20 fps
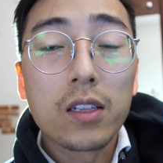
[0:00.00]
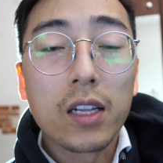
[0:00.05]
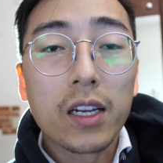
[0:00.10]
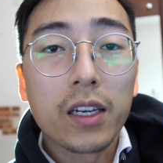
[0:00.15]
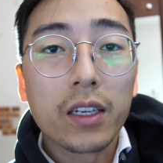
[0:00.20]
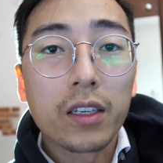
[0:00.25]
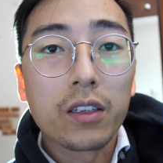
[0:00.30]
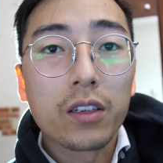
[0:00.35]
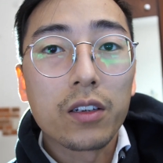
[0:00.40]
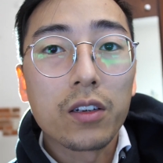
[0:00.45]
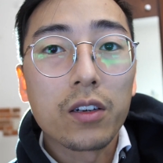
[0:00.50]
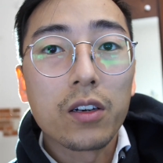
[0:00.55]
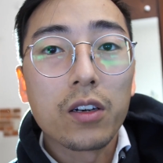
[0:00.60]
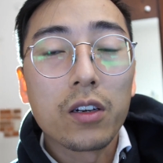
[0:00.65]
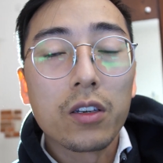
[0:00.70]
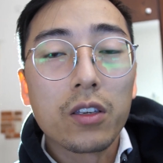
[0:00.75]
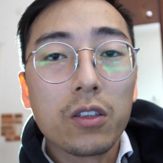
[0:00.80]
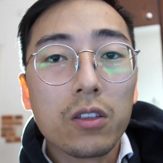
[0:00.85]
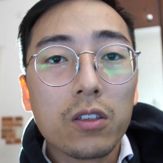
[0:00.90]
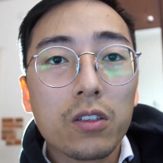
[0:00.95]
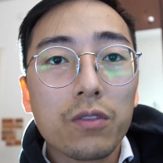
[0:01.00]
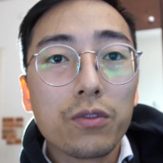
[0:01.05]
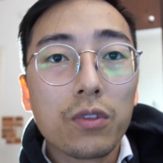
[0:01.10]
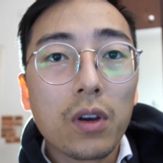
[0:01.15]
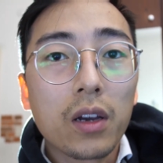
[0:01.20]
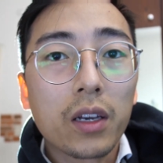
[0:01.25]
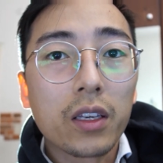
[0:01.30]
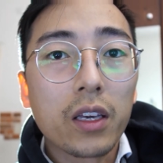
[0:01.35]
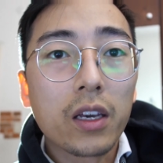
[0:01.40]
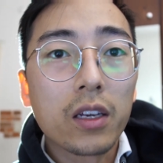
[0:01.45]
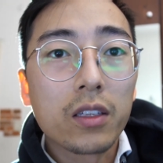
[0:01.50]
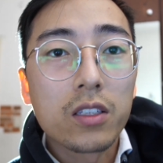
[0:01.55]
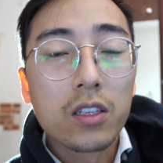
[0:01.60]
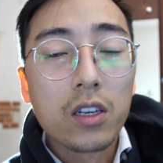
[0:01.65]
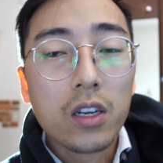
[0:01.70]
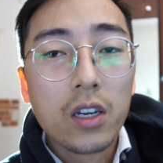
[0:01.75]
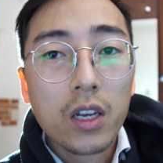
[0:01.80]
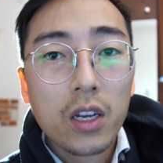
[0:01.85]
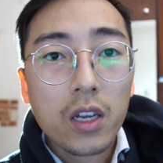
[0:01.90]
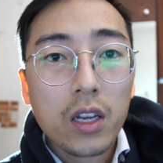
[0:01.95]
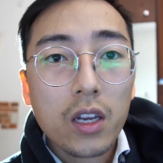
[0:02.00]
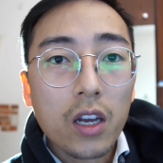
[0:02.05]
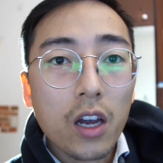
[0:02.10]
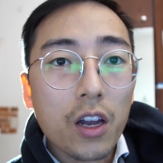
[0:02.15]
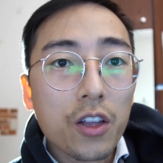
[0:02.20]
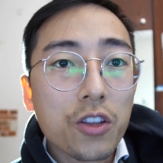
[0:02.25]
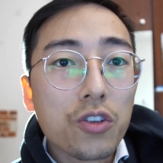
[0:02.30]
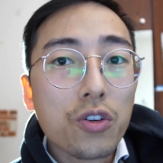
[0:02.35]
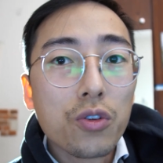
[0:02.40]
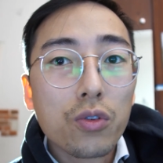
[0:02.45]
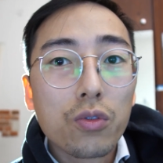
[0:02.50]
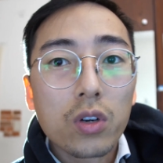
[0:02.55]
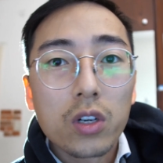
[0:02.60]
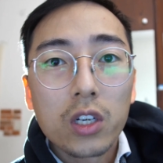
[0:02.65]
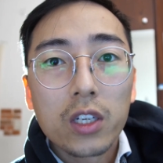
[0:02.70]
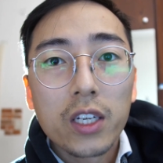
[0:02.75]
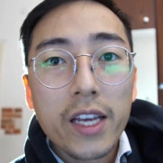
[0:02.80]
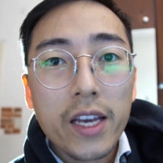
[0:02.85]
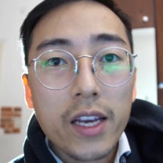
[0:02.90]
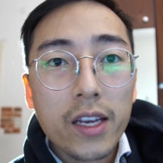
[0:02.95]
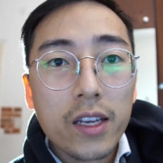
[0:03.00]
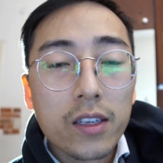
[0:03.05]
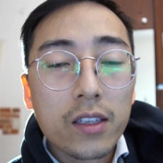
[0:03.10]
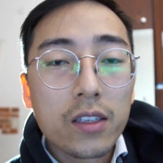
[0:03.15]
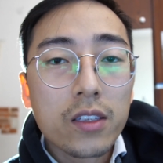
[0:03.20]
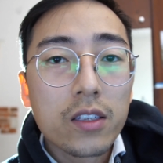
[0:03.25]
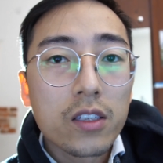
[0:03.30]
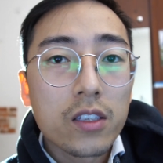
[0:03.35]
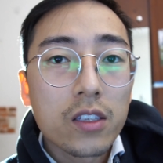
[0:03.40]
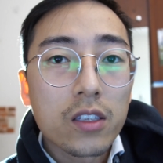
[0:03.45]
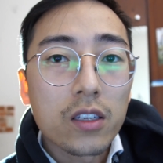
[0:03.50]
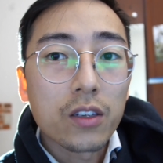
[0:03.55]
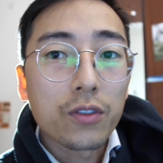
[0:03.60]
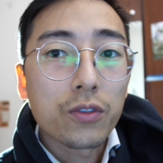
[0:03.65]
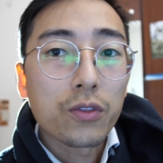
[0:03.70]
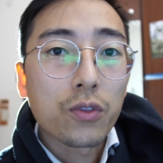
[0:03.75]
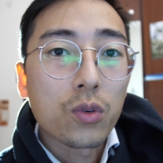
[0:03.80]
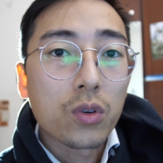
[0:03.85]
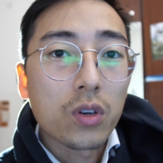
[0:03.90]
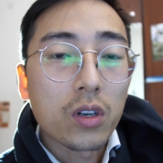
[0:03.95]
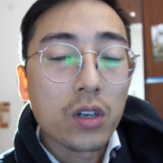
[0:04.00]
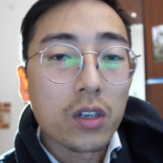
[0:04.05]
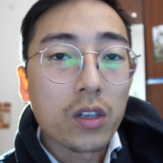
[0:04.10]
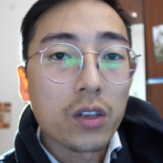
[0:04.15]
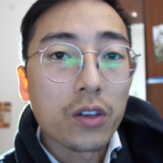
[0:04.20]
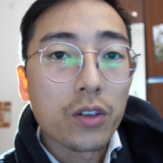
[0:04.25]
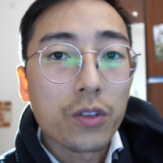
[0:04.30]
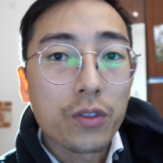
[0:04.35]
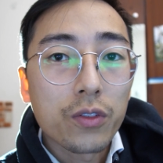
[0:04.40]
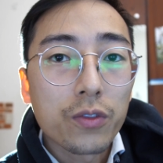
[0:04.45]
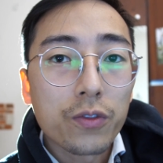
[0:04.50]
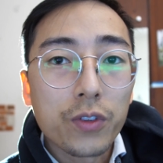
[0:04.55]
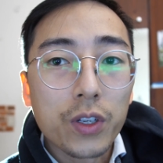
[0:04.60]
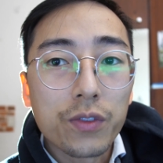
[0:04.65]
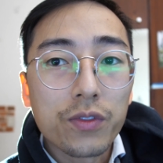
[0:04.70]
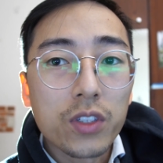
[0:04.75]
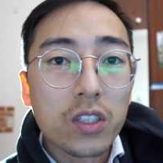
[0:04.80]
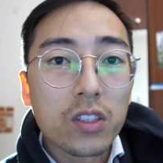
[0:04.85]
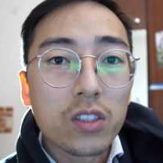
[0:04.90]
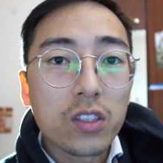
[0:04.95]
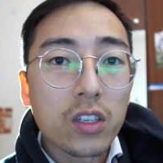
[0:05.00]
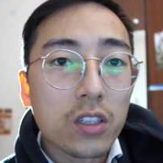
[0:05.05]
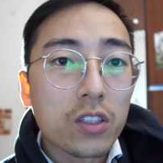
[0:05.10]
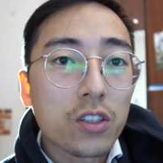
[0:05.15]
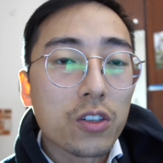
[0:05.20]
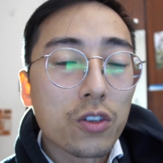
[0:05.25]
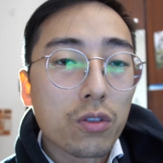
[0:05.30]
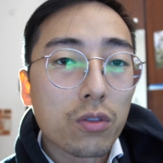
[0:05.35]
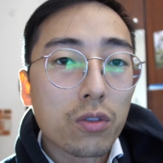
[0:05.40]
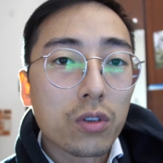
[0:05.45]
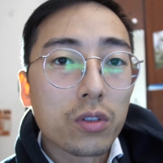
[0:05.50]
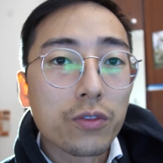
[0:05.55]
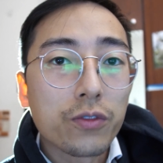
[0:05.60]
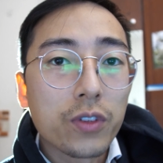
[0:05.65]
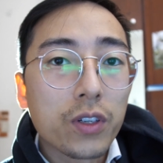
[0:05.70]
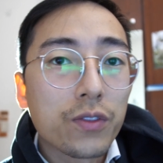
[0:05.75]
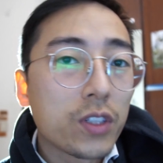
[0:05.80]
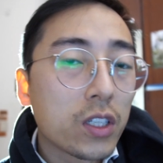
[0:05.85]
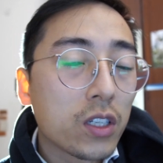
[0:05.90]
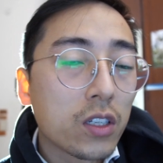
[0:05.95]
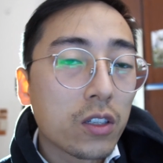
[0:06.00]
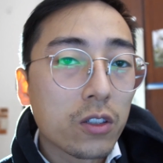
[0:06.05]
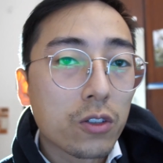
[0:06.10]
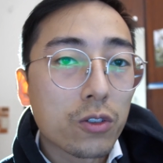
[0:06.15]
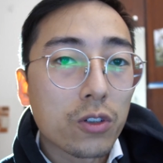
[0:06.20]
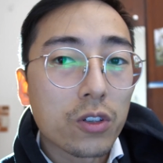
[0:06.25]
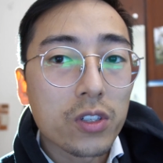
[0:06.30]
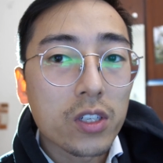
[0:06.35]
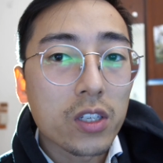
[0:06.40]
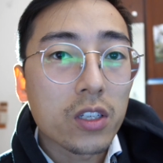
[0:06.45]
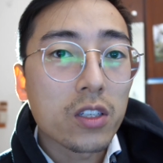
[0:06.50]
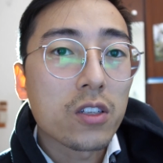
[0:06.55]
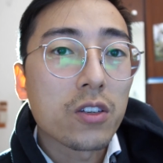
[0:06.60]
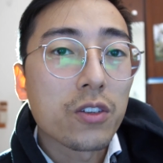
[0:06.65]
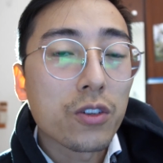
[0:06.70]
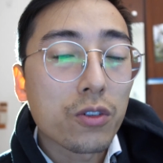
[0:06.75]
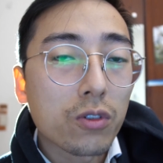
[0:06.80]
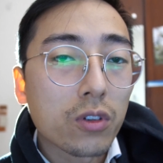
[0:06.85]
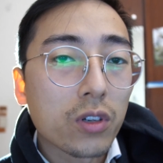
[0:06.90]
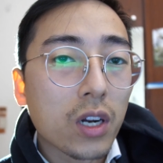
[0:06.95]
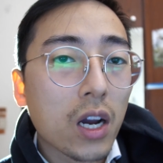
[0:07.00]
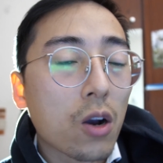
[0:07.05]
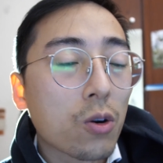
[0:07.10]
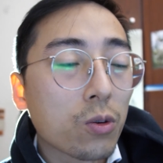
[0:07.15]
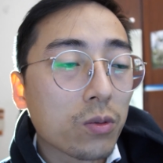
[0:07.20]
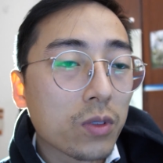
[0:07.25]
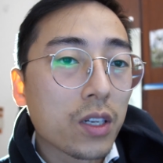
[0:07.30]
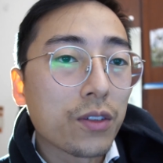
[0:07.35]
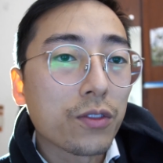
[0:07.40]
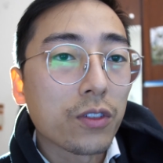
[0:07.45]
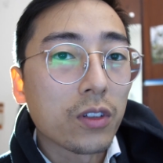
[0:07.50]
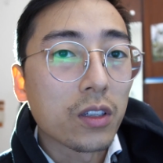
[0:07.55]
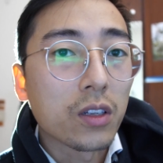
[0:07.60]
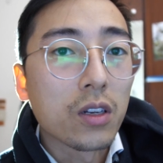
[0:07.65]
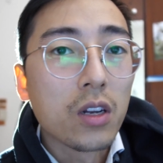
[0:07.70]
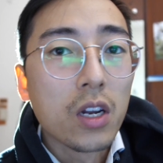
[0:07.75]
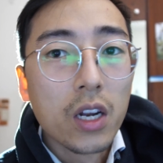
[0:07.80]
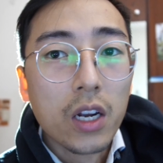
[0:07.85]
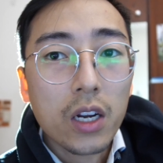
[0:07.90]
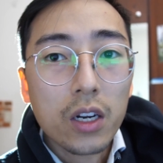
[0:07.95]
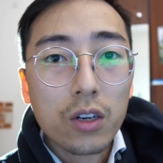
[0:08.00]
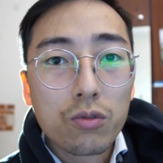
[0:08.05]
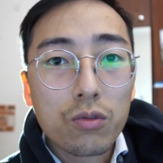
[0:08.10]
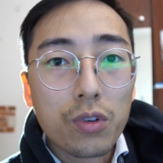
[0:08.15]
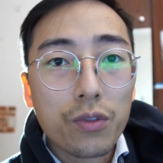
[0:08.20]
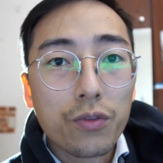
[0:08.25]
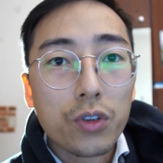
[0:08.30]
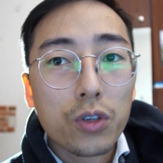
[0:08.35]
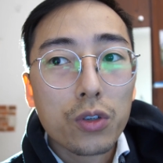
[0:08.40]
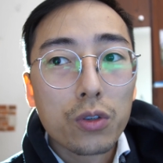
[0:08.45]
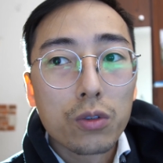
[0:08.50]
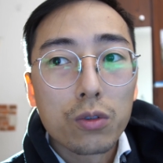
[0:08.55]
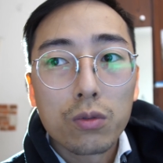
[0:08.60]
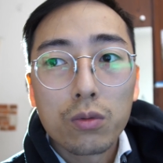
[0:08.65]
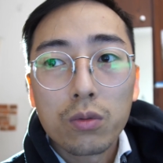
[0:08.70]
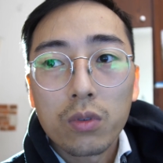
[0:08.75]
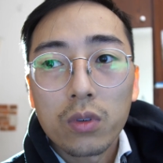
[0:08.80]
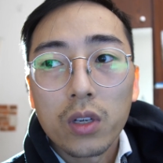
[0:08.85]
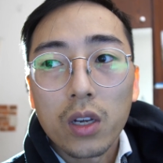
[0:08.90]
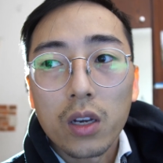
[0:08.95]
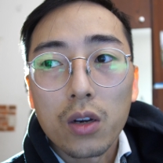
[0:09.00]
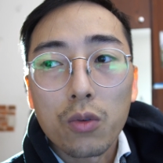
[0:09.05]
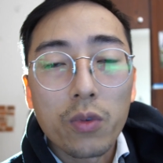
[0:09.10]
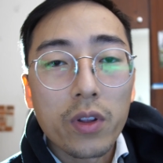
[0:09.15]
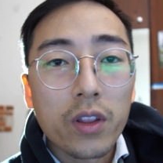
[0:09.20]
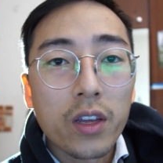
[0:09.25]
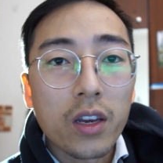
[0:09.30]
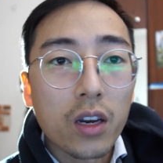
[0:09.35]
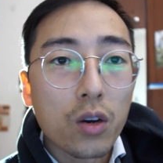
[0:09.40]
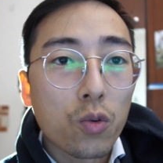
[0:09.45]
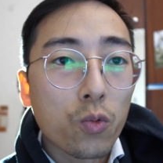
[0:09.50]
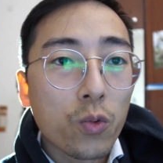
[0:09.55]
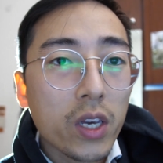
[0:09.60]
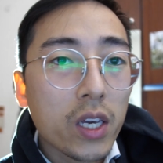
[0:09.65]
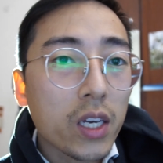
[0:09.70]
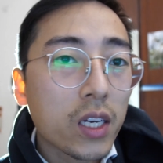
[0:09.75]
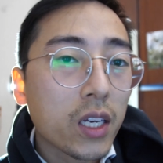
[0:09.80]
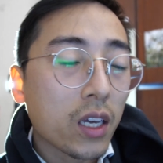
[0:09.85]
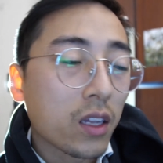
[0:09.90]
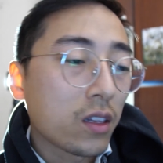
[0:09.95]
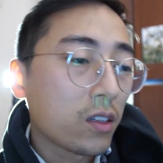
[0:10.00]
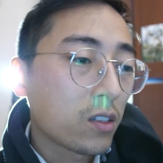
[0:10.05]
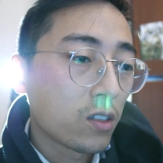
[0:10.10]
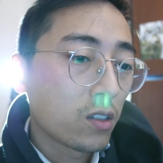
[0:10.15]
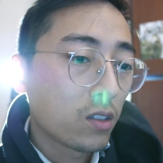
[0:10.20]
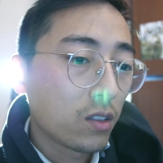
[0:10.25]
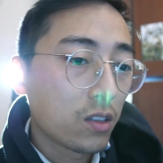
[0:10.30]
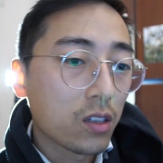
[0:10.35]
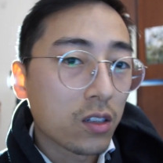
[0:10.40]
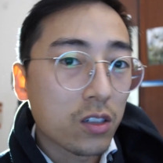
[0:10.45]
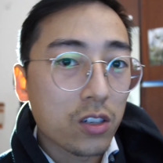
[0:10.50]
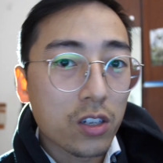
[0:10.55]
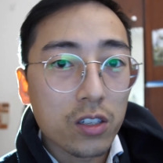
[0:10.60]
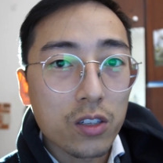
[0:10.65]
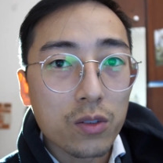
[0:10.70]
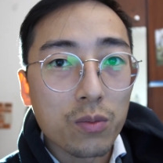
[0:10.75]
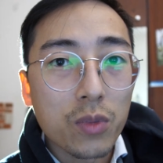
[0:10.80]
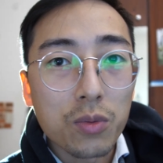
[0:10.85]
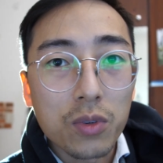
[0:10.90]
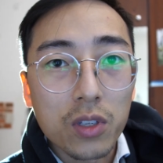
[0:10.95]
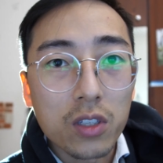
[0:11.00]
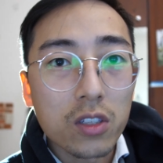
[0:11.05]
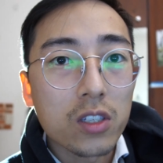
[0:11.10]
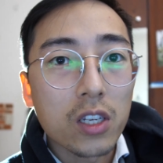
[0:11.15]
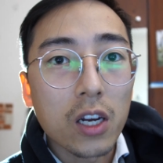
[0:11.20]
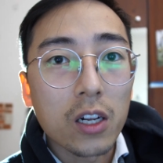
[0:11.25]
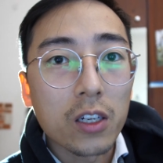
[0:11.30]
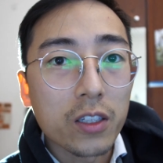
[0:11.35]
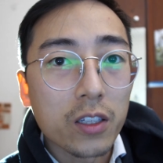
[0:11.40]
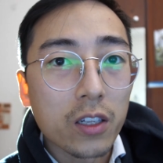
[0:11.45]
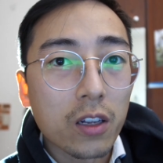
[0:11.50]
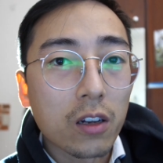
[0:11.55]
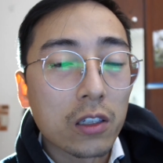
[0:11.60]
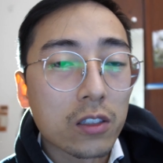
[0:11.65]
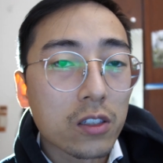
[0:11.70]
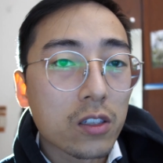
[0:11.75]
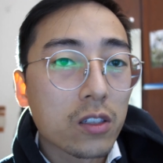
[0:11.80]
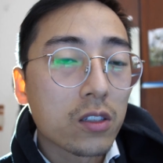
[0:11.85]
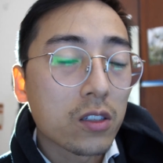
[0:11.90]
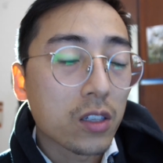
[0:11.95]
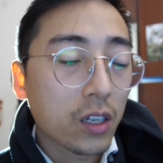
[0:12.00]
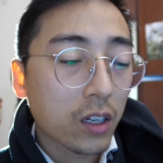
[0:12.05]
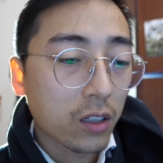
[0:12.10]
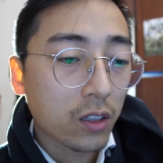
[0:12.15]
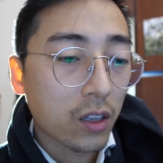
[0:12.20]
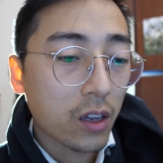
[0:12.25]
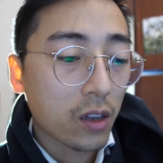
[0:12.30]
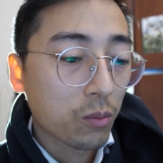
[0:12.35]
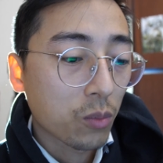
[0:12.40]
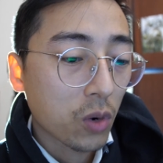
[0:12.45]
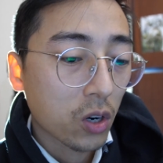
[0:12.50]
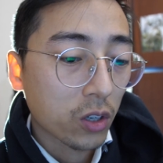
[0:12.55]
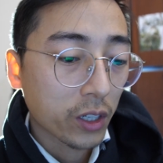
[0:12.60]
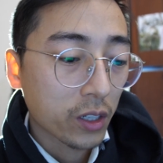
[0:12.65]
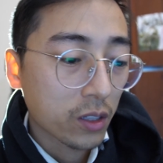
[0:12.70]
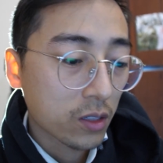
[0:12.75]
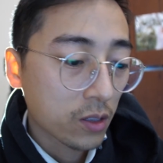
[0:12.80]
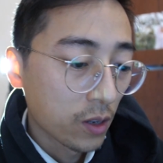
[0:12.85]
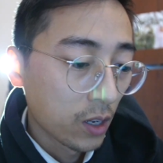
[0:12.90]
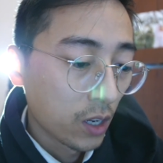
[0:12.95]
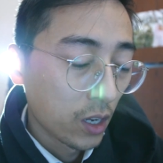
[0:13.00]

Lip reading: Like if I get a newer lens for 50 euro, 60 euro, I'll definitely review within a week and then just maybe sell it on second-hand market.